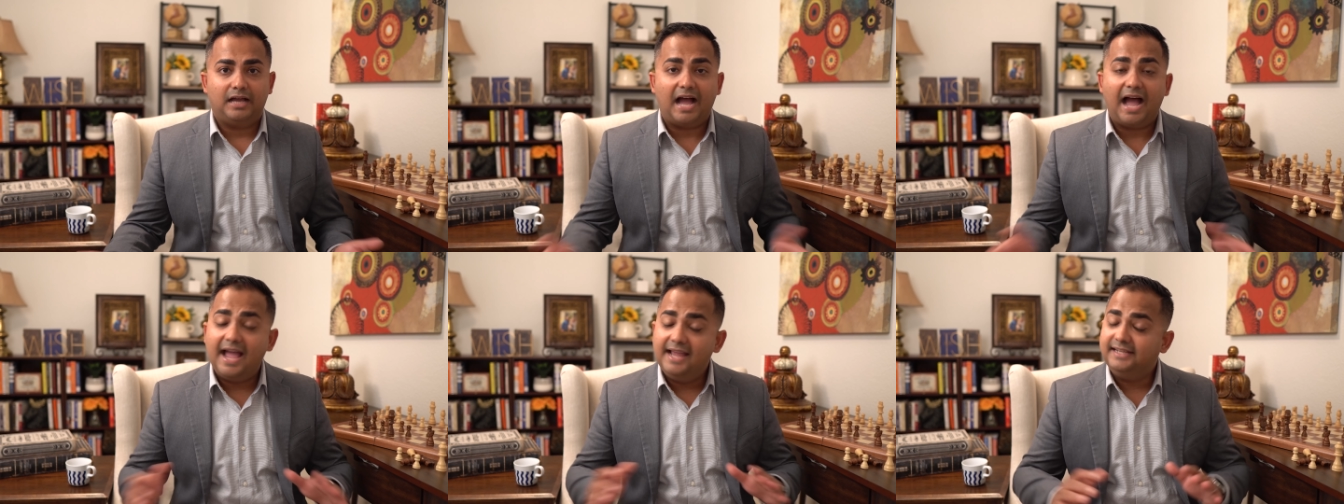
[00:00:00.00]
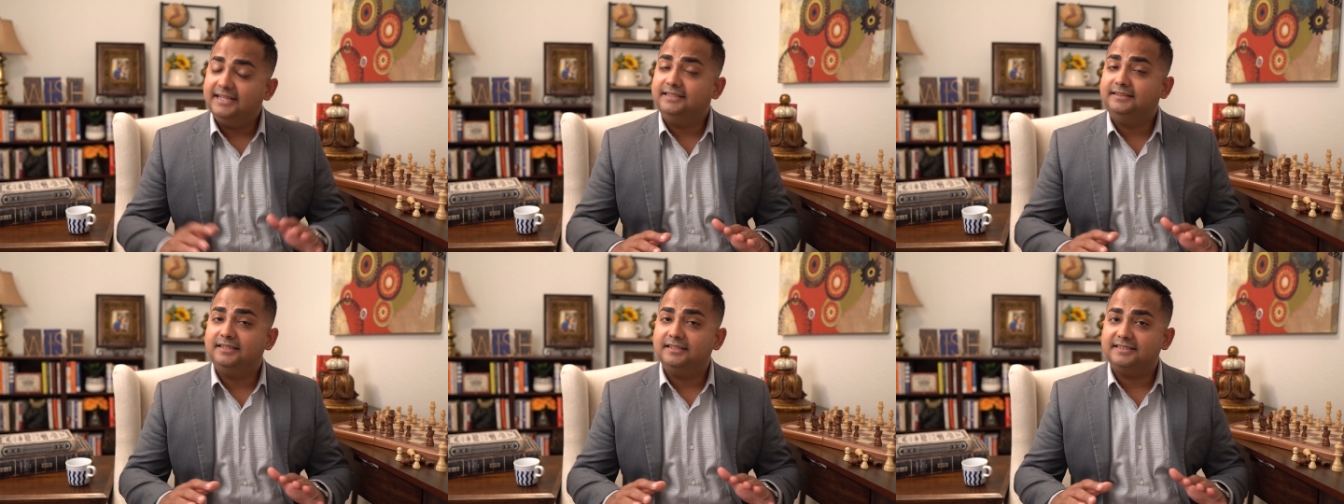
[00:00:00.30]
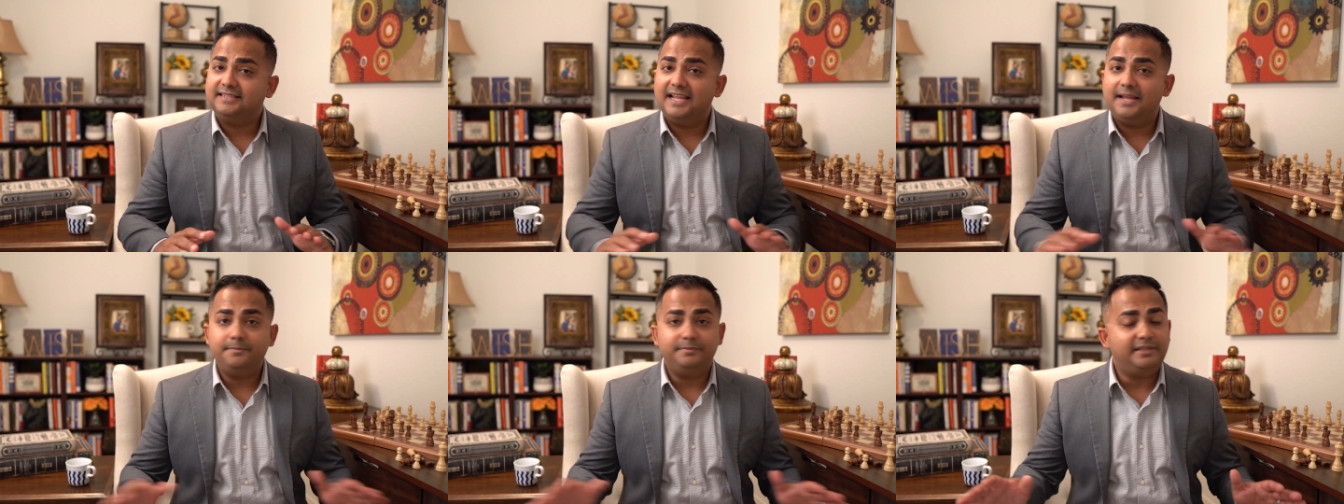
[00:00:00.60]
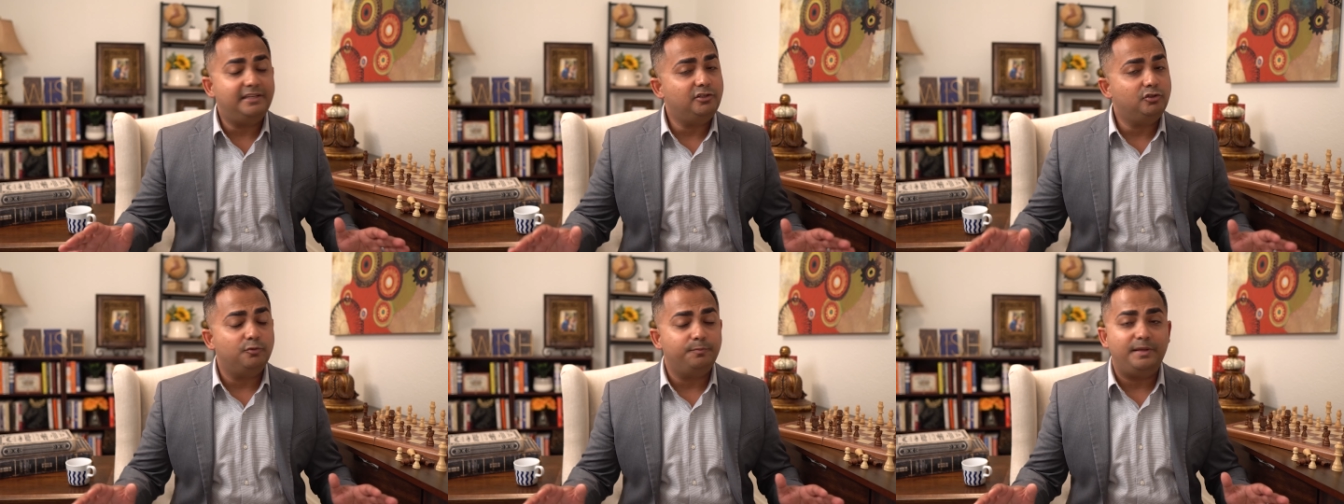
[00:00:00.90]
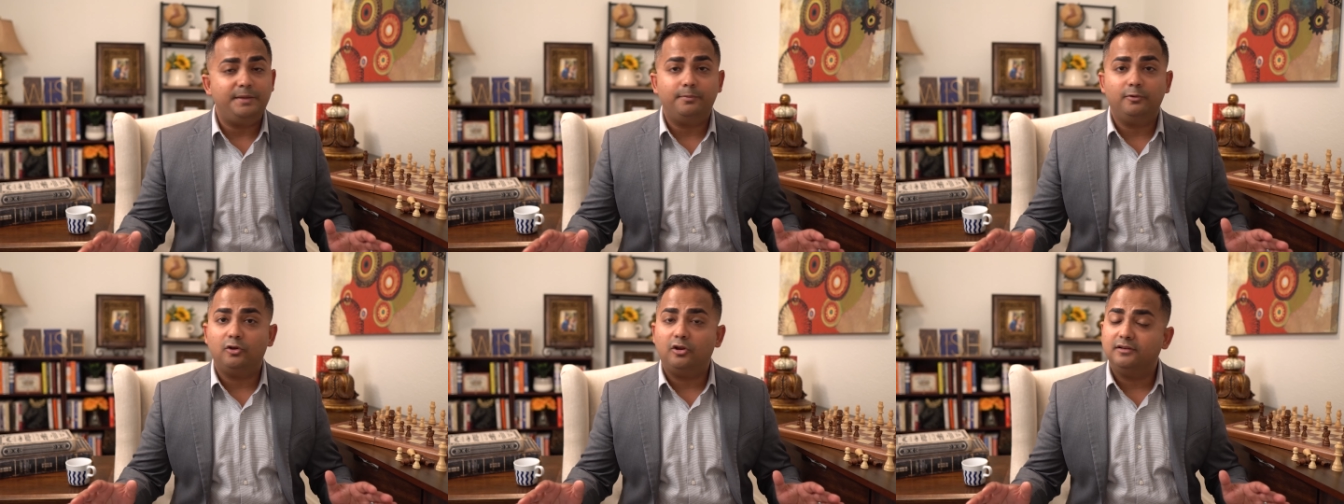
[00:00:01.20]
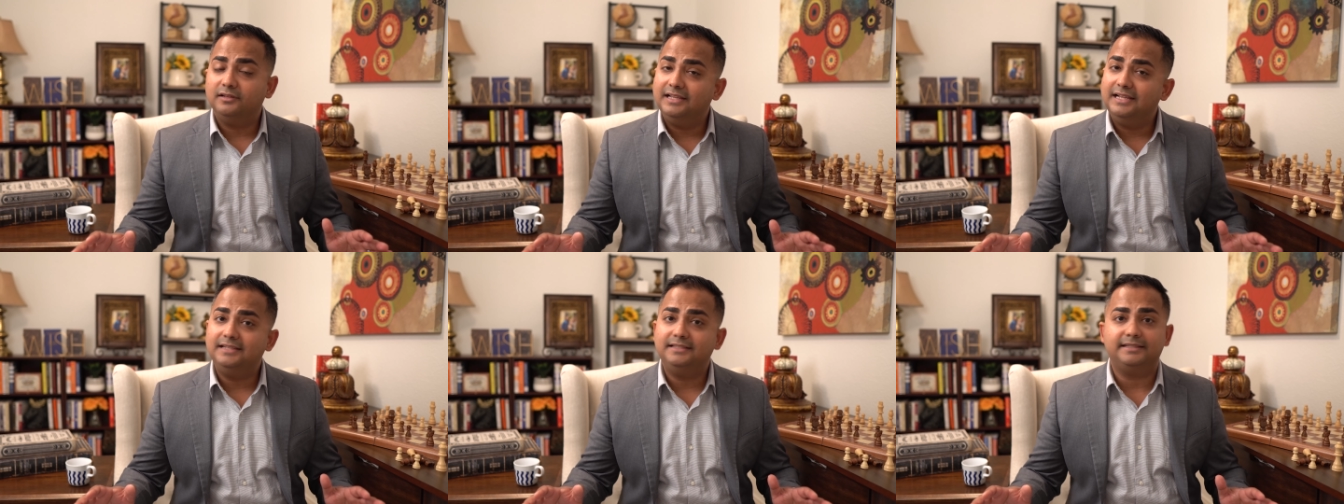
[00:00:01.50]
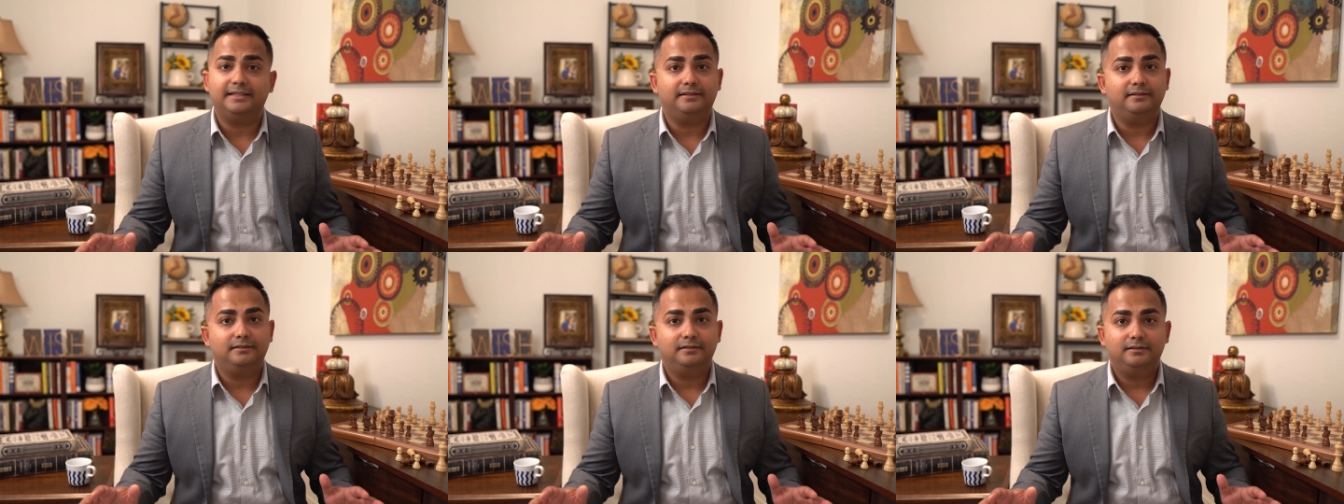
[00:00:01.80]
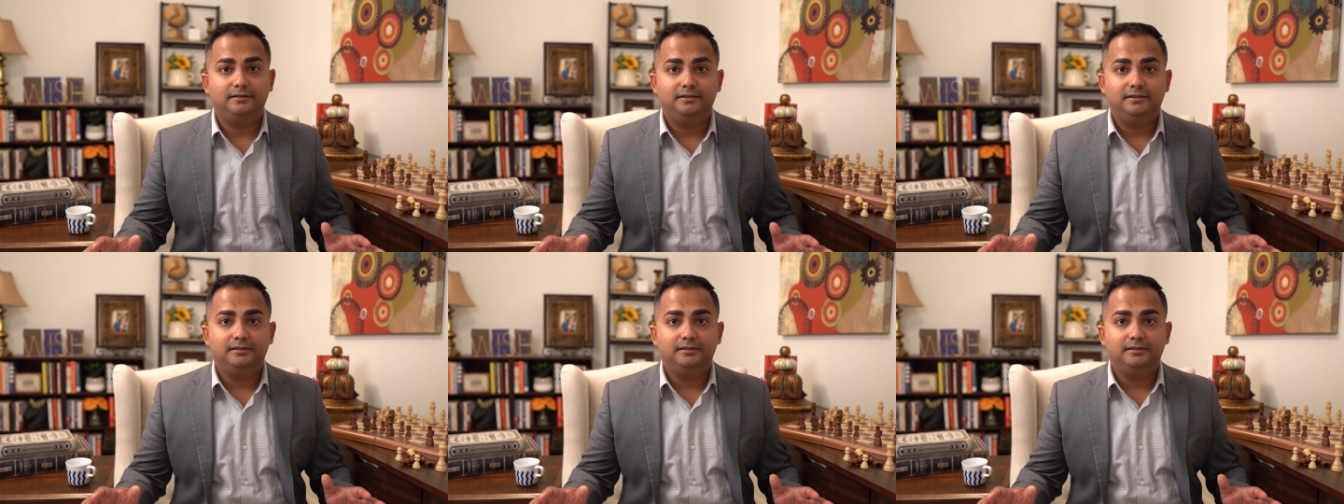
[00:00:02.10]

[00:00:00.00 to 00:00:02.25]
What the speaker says: I did the same thing to people on LinkedIn.